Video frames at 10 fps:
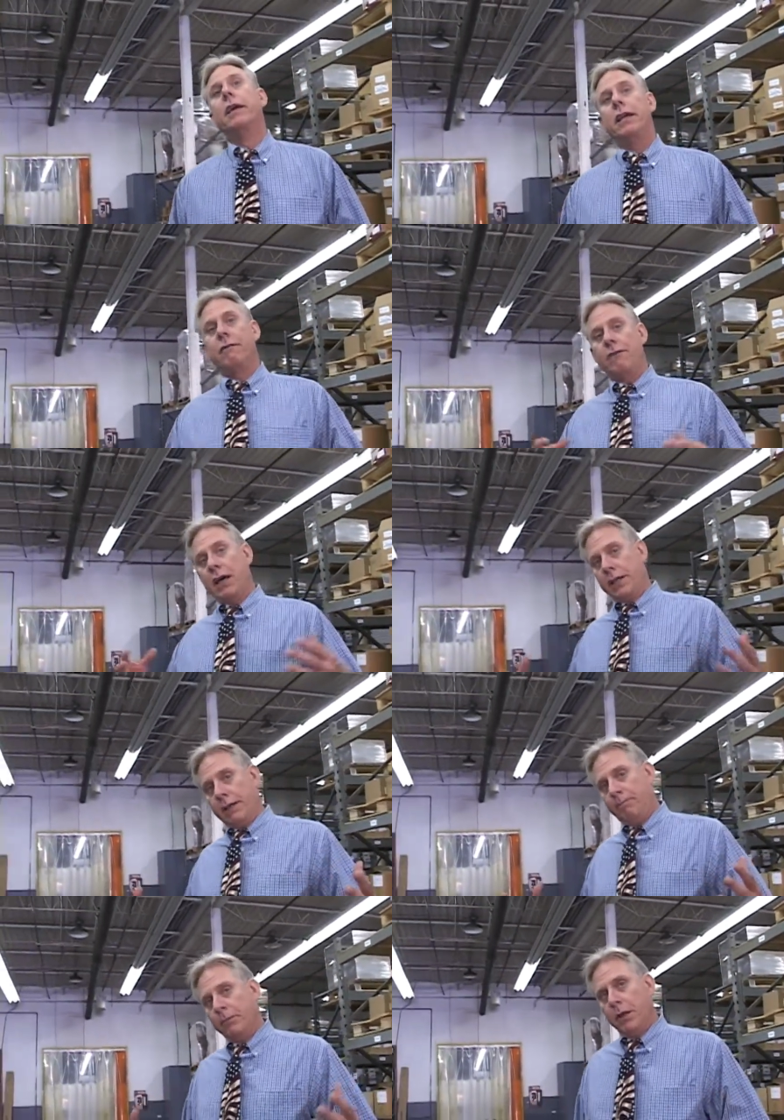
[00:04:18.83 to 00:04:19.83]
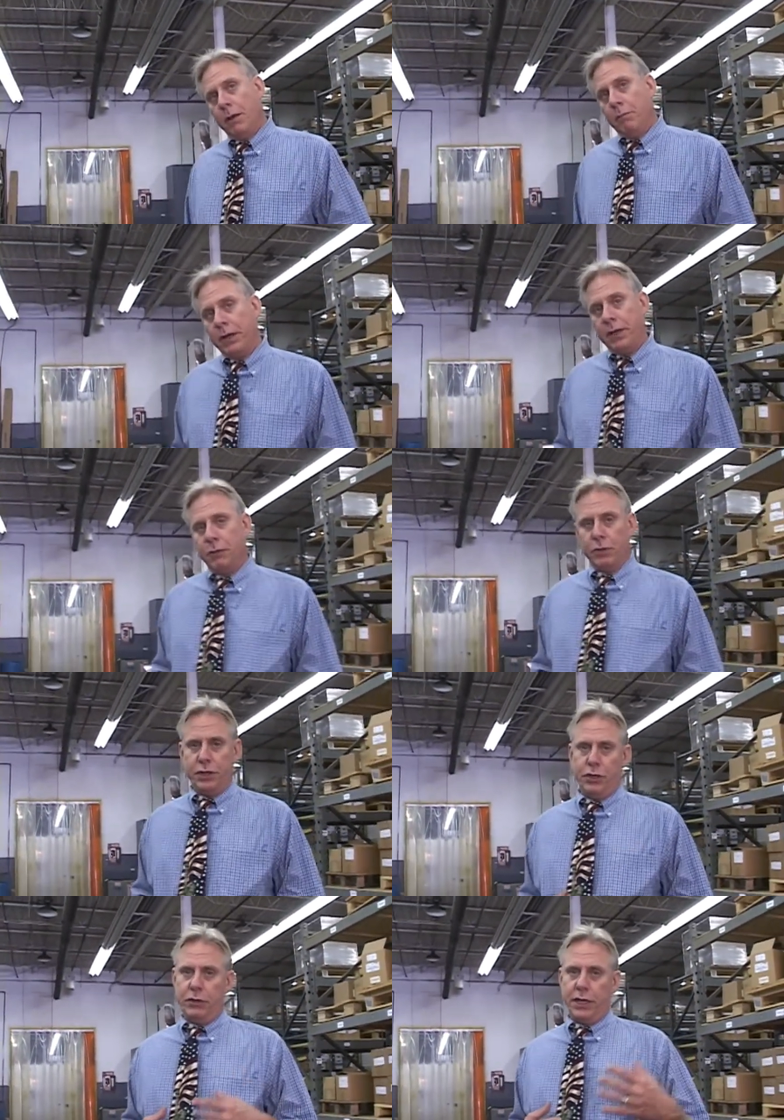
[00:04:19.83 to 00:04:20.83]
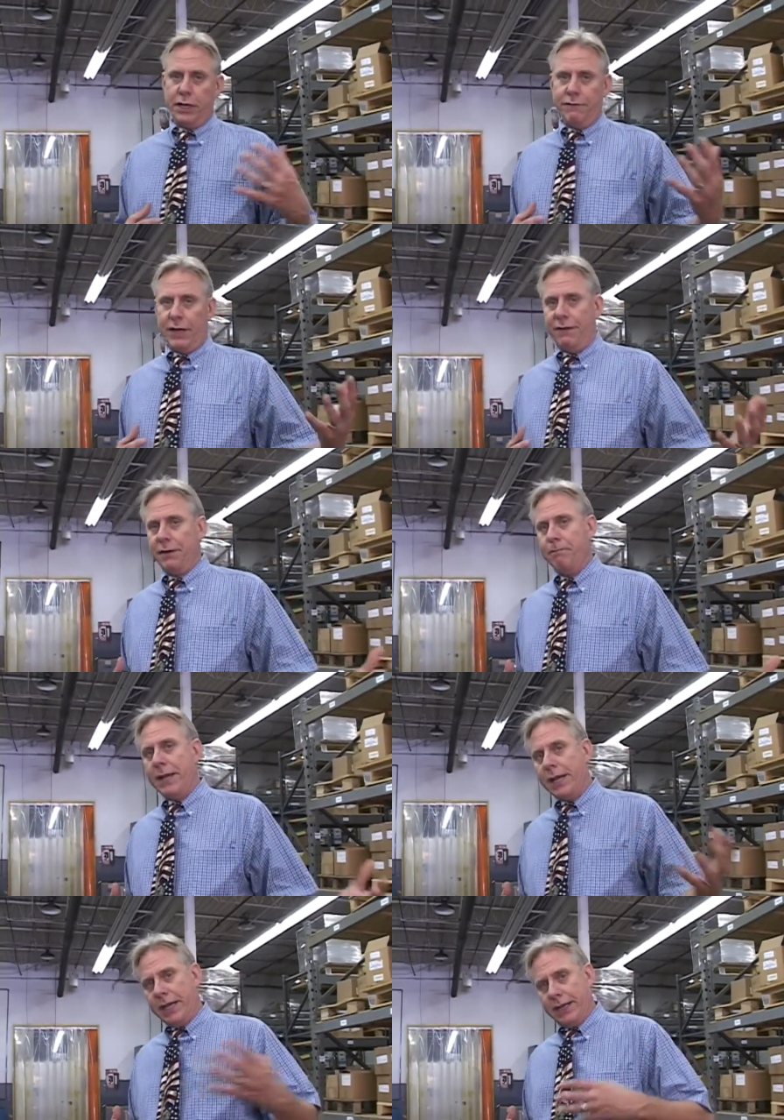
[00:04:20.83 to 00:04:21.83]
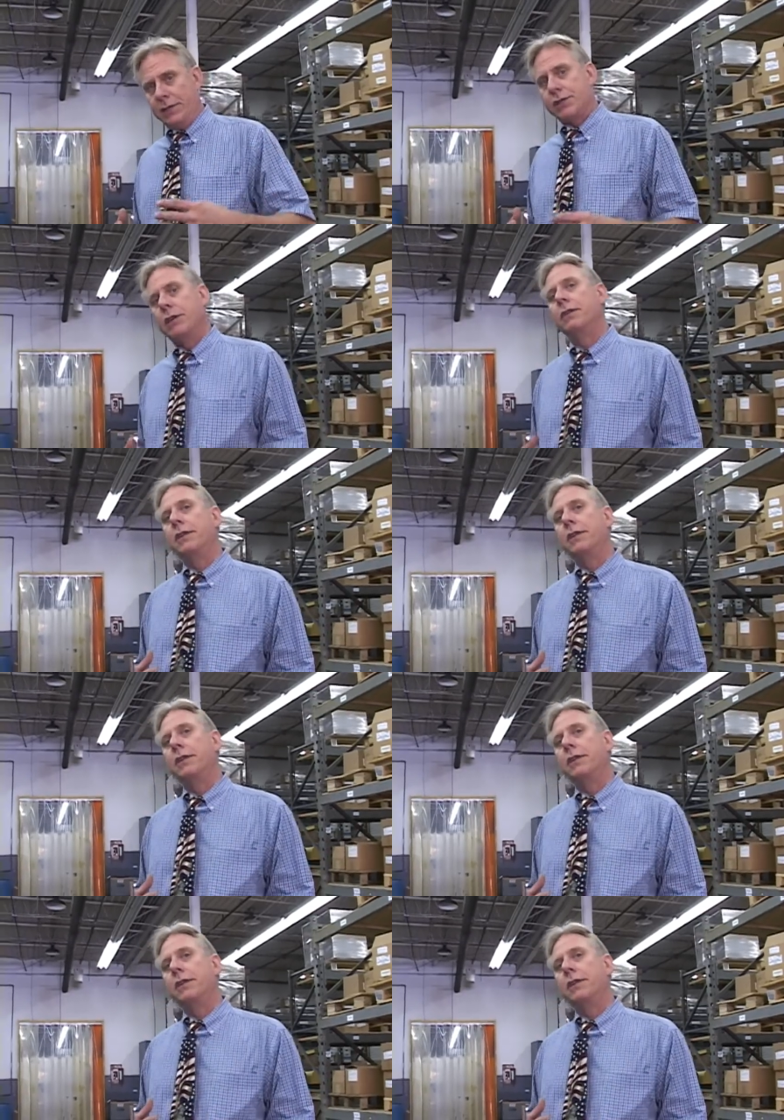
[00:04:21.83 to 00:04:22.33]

in volume. But when you get involved in mailings,